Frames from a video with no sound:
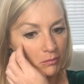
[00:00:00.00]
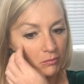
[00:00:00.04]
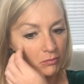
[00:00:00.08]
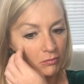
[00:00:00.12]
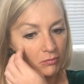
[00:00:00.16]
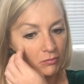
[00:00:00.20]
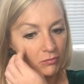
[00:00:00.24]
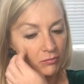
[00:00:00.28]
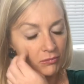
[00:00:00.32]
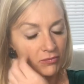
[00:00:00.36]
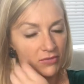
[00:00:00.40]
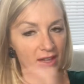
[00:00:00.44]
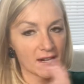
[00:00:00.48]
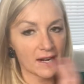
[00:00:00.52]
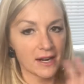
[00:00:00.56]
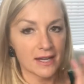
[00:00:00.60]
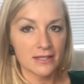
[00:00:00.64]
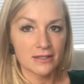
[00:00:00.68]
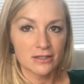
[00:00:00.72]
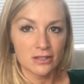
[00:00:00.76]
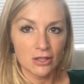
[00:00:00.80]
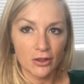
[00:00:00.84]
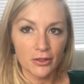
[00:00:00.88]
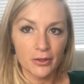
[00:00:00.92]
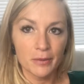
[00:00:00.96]
that I
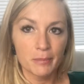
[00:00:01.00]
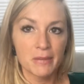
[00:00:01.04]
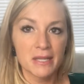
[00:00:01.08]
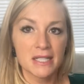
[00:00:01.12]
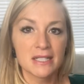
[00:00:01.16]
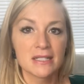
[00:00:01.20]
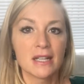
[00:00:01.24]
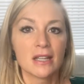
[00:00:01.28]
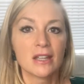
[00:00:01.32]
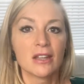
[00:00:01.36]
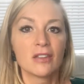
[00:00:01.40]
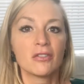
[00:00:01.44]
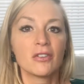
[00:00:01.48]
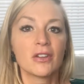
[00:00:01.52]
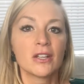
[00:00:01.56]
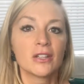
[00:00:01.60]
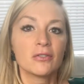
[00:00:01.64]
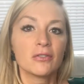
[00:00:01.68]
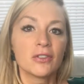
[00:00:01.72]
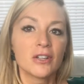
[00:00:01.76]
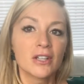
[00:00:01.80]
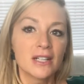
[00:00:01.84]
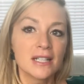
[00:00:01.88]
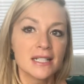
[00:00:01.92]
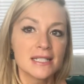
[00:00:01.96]
saw the Mandela effect
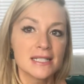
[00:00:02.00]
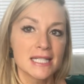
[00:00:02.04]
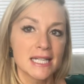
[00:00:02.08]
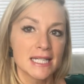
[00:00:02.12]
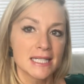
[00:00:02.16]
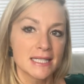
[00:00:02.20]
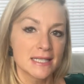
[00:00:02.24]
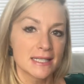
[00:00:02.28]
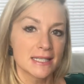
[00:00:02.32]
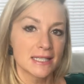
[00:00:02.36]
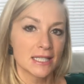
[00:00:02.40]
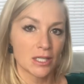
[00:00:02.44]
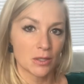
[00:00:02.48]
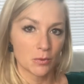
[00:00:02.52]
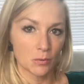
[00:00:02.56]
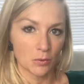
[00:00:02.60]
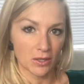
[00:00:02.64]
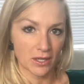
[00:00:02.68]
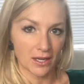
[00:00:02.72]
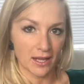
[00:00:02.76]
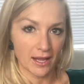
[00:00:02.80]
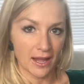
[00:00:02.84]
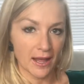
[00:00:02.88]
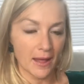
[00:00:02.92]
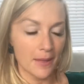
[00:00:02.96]
very intensely
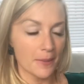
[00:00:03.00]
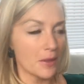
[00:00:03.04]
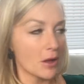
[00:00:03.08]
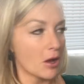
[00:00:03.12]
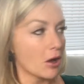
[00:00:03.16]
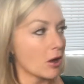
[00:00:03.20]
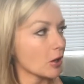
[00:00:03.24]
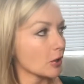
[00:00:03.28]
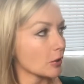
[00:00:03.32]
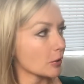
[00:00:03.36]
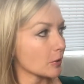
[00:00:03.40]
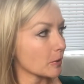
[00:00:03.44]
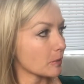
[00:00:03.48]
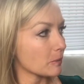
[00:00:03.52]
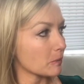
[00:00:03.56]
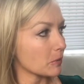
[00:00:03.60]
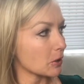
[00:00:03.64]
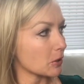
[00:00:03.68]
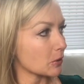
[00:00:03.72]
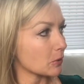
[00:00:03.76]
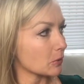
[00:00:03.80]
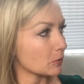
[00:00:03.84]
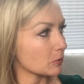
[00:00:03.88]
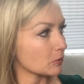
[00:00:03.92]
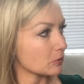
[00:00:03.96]
when I had the
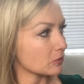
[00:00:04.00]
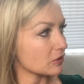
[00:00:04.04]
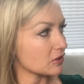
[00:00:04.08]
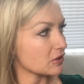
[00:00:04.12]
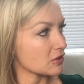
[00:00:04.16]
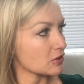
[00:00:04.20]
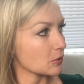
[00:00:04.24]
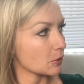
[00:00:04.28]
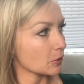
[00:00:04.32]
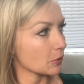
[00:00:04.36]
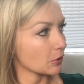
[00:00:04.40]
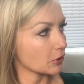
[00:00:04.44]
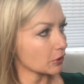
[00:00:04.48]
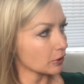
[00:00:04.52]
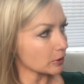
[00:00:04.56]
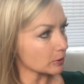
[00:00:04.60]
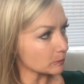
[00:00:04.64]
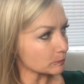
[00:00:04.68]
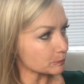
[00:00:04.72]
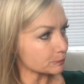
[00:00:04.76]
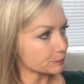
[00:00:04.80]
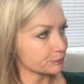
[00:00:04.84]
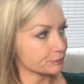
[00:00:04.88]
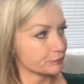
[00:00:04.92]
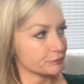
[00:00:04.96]
autoimmune
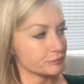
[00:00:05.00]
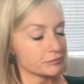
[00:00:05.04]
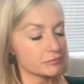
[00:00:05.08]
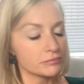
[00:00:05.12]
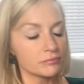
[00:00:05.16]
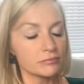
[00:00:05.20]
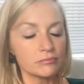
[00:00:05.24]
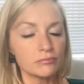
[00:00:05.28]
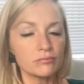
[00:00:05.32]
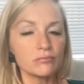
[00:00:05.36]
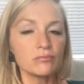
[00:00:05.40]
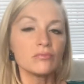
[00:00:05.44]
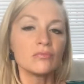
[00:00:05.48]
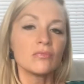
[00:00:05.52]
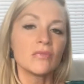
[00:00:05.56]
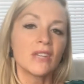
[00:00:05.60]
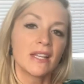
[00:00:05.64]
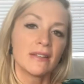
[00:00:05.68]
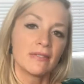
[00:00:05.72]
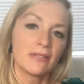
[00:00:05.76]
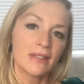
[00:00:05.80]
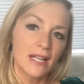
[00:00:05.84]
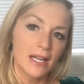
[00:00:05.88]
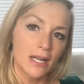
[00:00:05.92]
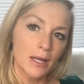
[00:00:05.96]
disorder,
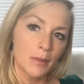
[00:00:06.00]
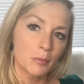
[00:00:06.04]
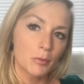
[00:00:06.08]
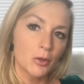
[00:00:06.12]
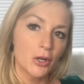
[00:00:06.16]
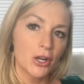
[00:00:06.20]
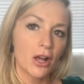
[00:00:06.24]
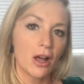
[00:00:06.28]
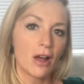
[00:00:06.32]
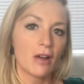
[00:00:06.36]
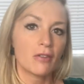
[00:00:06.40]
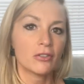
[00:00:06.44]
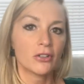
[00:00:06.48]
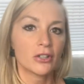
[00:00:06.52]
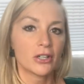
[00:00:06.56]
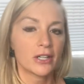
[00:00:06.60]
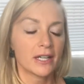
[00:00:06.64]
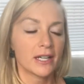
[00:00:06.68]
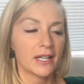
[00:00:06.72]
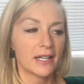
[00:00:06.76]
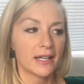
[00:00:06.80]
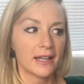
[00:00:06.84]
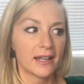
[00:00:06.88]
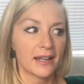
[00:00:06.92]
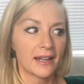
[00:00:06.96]
that I'm
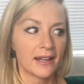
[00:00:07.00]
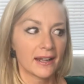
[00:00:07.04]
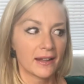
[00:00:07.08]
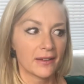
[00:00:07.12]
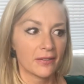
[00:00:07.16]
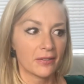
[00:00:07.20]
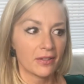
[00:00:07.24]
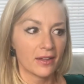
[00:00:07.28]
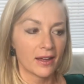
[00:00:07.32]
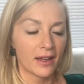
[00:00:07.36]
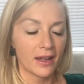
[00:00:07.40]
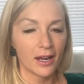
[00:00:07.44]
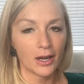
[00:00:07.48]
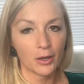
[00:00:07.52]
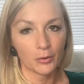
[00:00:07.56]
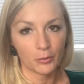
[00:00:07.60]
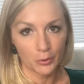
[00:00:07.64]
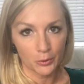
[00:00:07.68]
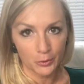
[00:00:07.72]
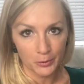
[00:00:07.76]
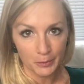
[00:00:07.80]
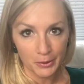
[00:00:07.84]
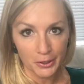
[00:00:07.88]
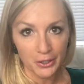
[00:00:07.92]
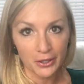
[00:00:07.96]
recovering, and that I
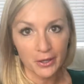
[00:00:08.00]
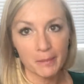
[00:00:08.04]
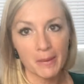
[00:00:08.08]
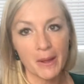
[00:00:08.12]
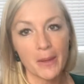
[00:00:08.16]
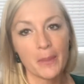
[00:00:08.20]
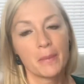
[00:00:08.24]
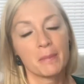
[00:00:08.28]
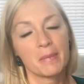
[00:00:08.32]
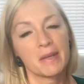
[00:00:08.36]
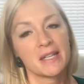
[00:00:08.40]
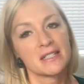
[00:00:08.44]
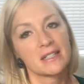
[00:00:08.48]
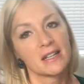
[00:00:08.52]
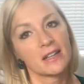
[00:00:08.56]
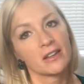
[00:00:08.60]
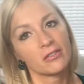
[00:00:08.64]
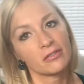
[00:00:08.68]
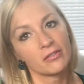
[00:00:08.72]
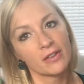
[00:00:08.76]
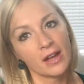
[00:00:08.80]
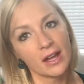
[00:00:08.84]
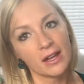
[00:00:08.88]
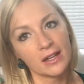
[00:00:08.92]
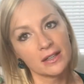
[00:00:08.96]
wrote a book about the Mandela
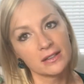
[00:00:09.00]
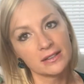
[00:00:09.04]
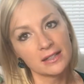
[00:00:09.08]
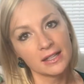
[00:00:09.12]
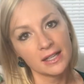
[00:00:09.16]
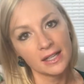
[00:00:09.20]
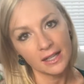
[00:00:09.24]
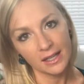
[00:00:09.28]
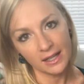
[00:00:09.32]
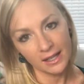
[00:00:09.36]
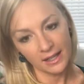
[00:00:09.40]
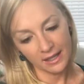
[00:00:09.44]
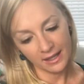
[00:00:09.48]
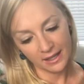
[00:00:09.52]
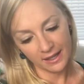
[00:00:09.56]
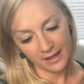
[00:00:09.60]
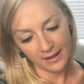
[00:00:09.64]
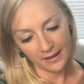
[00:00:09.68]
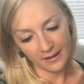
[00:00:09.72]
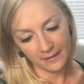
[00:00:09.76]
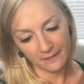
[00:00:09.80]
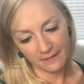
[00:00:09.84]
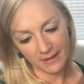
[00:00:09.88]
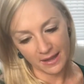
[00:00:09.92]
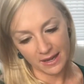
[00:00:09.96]
effect,
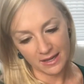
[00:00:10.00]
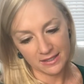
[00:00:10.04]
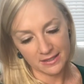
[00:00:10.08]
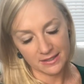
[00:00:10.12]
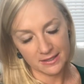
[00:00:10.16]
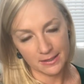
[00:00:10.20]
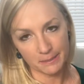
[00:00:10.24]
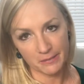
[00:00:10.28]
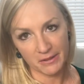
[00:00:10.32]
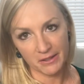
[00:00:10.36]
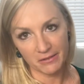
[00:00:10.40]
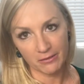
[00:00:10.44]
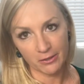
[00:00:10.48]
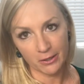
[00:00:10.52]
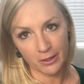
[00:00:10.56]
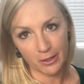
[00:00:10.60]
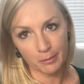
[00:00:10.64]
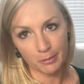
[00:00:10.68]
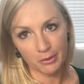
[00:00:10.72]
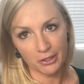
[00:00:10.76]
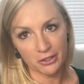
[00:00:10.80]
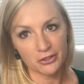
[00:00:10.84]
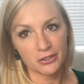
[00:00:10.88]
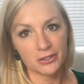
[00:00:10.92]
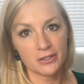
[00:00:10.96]
and that is something very
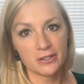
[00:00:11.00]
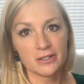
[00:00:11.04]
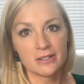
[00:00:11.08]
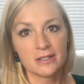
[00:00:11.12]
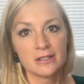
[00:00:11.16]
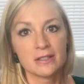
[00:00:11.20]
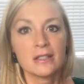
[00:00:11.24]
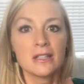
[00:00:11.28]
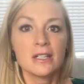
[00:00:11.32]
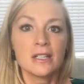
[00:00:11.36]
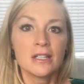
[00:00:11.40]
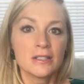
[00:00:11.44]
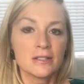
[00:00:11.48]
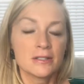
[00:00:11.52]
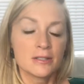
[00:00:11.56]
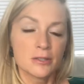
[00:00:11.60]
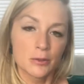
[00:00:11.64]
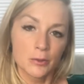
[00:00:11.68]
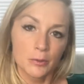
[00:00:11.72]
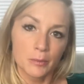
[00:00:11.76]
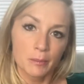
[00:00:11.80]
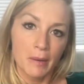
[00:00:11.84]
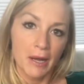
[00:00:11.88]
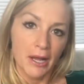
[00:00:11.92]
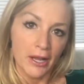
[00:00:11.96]
precious
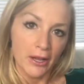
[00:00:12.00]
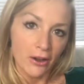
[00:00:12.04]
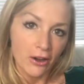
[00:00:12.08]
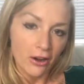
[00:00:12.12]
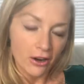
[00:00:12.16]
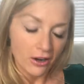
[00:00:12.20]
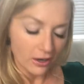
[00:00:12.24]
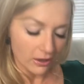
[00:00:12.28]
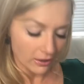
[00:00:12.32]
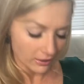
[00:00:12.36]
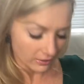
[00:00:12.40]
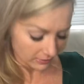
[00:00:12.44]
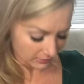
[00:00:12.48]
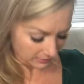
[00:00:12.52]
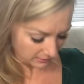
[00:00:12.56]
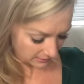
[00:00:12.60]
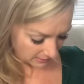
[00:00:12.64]
to my heart.